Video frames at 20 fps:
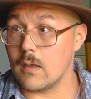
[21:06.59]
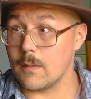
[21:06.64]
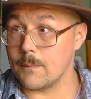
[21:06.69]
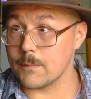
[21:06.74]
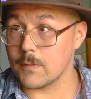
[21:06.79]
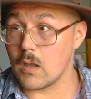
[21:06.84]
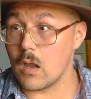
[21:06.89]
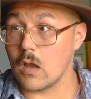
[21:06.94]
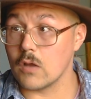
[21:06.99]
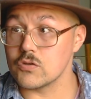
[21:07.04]

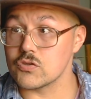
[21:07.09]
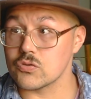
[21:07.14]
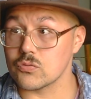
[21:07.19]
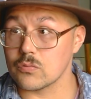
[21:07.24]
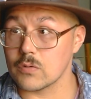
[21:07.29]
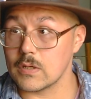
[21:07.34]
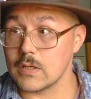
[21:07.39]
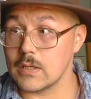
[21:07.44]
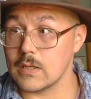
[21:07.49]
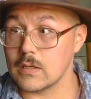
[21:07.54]

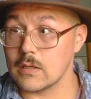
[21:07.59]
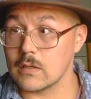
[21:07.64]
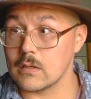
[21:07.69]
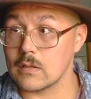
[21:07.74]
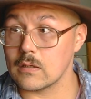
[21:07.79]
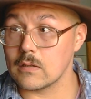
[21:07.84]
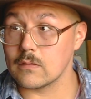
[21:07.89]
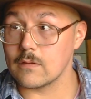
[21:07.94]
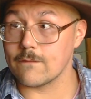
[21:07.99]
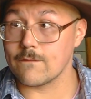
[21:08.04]
Conjuring,
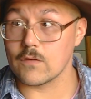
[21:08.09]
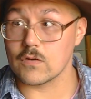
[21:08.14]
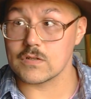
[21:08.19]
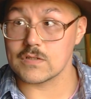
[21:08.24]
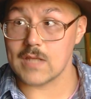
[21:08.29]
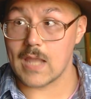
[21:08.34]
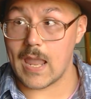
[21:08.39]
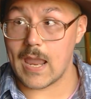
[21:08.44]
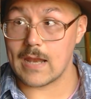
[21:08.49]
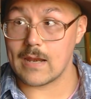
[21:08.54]
the first
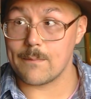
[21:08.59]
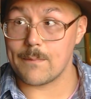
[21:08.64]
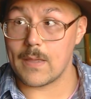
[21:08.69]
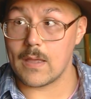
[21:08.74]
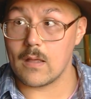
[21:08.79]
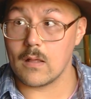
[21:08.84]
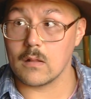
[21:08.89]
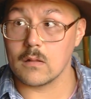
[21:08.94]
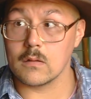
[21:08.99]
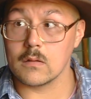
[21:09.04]

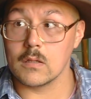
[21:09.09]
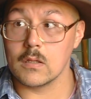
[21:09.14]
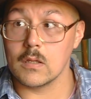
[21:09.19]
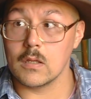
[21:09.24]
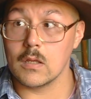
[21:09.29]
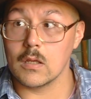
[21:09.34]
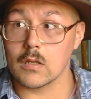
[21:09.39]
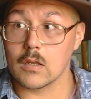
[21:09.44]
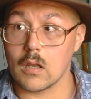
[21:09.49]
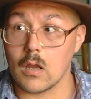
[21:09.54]
Annabelle,
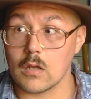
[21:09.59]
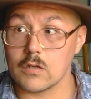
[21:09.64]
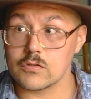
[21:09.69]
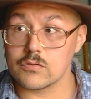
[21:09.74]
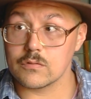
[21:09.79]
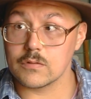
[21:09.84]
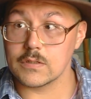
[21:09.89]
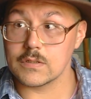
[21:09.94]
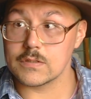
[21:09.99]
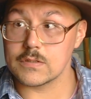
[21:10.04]

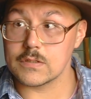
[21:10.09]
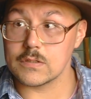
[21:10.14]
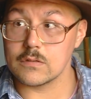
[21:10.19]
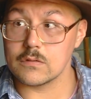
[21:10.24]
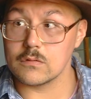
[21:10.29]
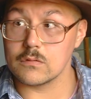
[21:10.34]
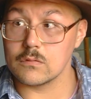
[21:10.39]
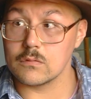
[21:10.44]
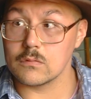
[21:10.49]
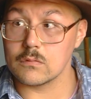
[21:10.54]
Conjuring
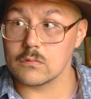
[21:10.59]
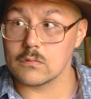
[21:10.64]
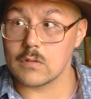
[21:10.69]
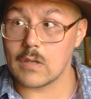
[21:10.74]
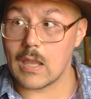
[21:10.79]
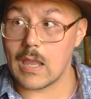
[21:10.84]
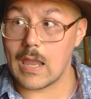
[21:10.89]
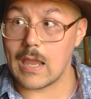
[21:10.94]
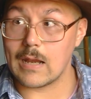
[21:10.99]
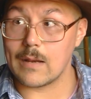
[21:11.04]
2,
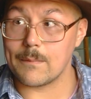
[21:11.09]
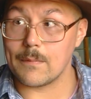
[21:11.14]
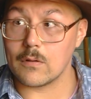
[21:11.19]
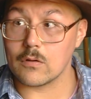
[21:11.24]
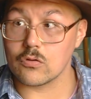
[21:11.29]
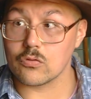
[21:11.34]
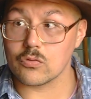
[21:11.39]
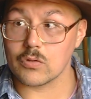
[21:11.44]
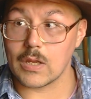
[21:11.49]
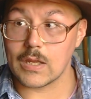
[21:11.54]
Annabelle
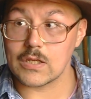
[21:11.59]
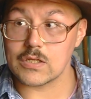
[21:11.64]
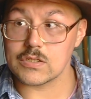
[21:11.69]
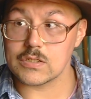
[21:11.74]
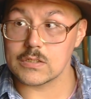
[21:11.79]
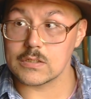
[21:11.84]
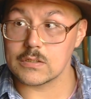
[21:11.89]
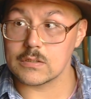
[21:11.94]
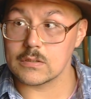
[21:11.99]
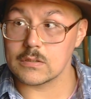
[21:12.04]

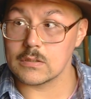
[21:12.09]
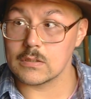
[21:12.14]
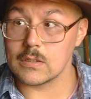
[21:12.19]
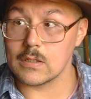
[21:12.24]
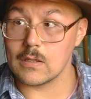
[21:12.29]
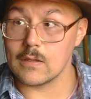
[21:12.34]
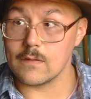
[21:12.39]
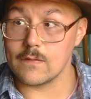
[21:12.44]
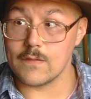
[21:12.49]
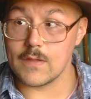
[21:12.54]
Creation,
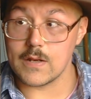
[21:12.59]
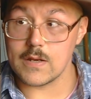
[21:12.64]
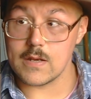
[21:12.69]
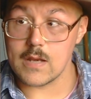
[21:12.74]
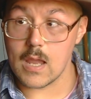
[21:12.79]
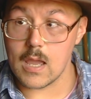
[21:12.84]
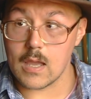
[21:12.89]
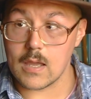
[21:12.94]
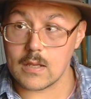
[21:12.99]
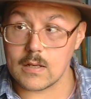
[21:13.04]
The
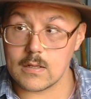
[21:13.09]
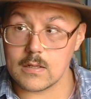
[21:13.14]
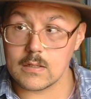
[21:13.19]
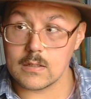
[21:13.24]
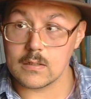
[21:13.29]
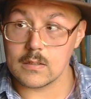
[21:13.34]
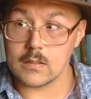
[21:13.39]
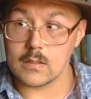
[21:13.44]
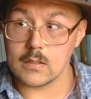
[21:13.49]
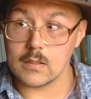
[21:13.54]
Nun,
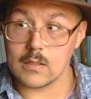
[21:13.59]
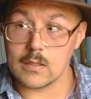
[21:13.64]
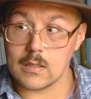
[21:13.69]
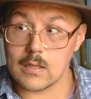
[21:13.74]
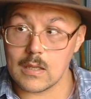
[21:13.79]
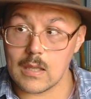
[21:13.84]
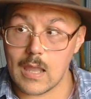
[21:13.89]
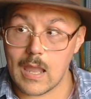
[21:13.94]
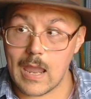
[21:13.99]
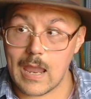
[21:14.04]

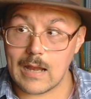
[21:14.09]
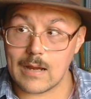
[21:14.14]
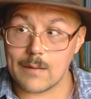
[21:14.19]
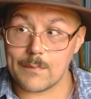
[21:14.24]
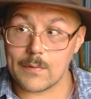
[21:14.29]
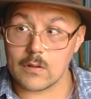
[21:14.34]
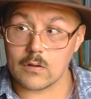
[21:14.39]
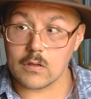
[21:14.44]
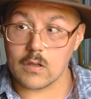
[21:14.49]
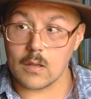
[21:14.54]

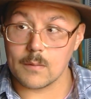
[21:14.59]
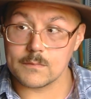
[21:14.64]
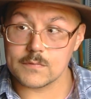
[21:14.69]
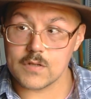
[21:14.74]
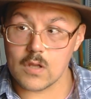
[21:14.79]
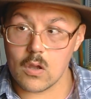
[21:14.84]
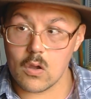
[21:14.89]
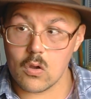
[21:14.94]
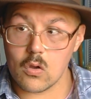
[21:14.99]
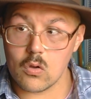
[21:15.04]
Annabelle Comes
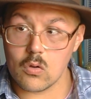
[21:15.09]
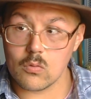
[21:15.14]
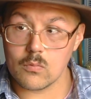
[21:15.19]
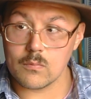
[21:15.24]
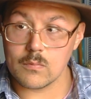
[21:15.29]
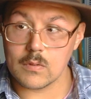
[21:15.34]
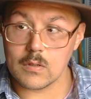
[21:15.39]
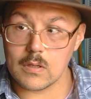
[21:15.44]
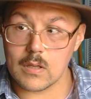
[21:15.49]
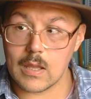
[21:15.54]

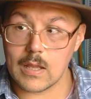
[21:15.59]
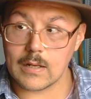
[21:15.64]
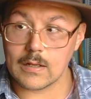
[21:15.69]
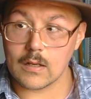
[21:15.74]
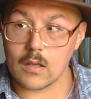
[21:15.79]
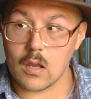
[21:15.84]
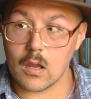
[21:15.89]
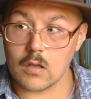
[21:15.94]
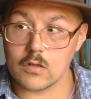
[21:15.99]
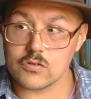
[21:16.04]
Home, and
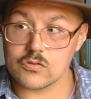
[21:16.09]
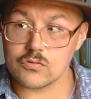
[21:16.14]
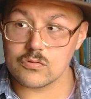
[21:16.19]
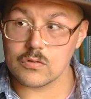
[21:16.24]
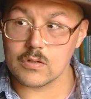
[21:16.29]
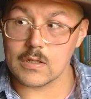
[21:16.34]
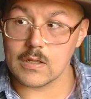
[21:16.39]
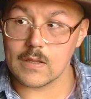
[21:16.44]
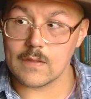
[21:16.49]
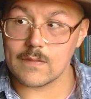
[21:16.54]

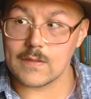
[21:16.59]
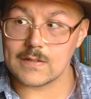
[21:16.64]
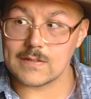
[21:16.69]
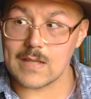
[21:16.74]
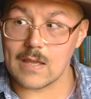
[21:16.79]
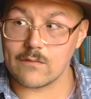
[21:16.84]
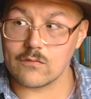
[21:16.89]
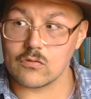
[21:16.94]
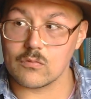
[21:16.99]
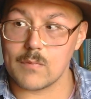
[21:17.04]
Conjuring The
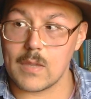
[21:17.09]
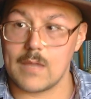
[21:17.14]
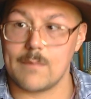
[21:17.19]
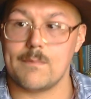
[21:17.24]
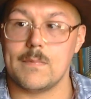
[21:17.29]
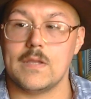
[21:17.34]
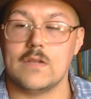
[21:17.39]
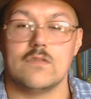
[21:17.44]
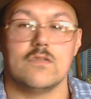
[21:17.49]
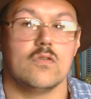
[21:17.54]
Devil Made
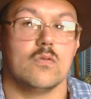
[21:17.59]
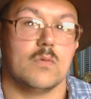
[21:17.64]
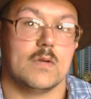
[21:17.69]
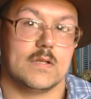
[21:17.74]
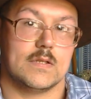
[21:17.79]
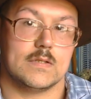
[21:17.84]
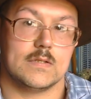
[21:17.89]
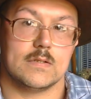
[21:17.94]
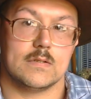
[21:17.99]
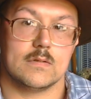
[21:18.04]
Me Do
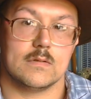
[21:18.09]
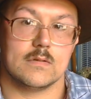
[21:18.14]
It.